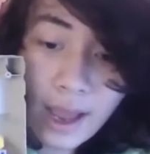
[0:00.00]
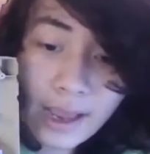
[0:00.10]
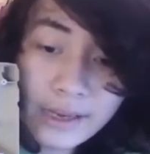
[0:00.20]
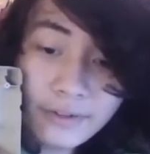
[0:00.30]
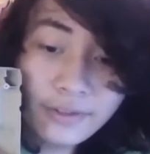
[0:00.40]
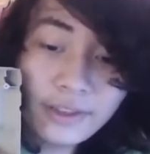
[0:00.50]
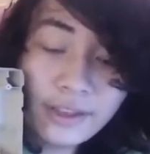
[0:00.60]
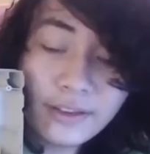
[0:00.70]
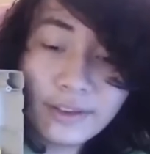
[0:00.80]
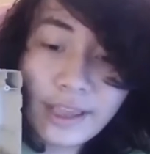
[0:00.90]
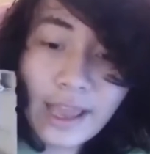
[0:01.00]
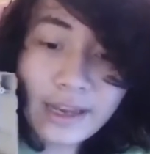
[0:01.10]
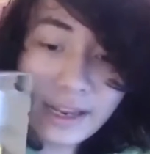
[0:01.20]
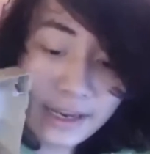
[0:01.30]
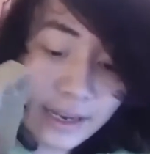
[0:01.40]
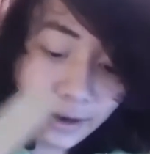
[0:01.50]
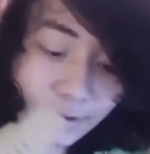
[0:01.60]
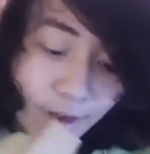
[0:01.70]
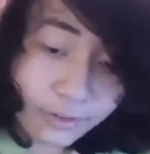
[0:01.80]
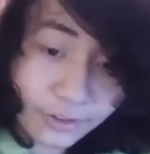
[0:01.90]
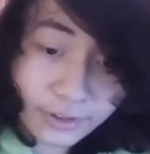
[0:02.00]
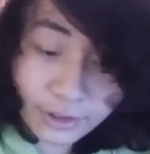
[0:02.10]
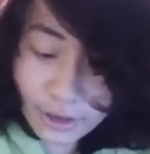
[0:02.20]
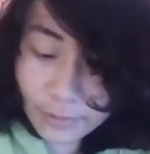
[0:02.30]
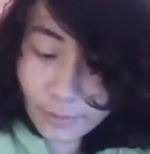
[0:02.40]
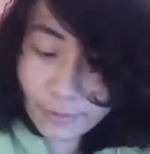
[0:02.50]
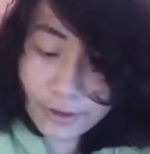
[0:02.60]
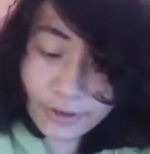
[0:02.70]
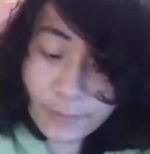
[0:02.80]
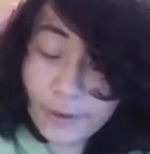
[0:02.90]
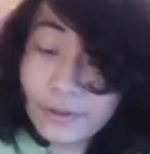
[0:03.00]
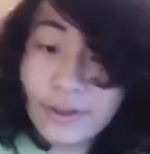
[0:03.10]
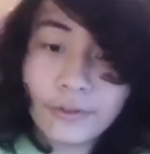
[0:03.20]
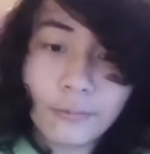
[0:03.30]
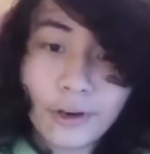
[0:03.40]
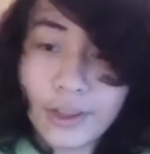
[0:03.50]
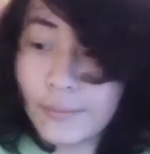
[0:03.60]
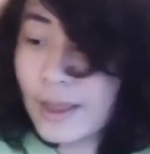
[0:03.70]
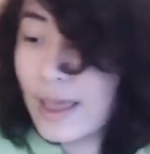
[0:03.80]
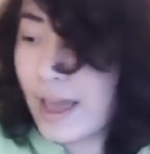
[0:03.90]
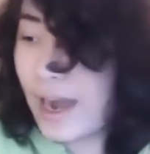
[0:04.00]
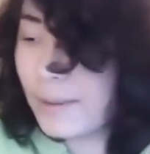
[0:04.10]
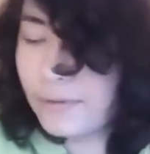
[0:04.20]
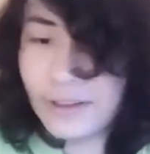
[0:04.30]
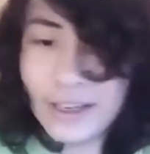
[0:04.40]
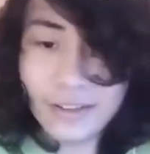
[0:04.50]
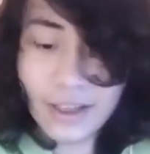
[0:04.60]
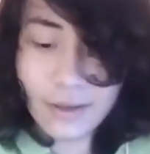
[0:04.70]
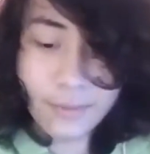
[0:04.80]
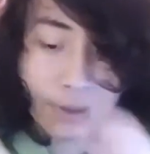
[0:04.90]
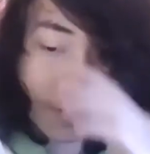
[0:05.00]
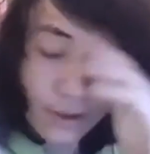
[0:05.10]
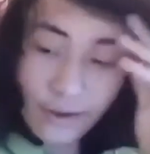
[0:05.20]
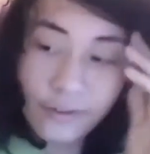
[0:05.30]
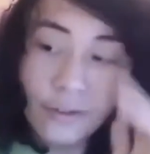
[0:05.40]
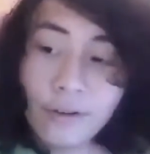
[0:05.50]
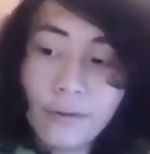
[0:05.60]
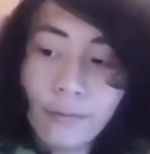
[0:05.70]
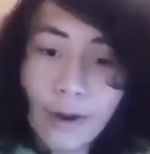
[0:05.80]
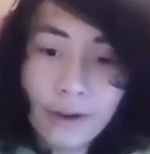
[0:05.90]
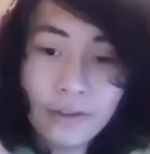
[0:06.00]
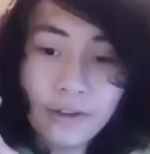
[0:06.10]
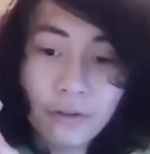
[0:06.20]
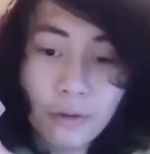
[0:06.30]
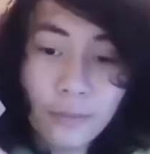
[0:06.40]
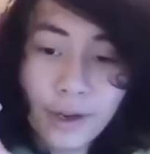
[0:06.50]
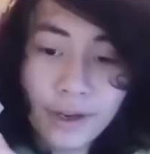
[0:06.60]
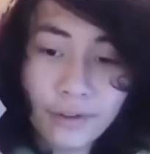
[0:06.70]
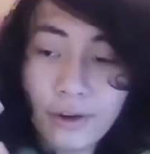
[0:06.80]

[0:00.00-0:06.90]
I used these again in here, not just in the cardboard prototype. I only used one of them. I placed them sort of where the normal buttons.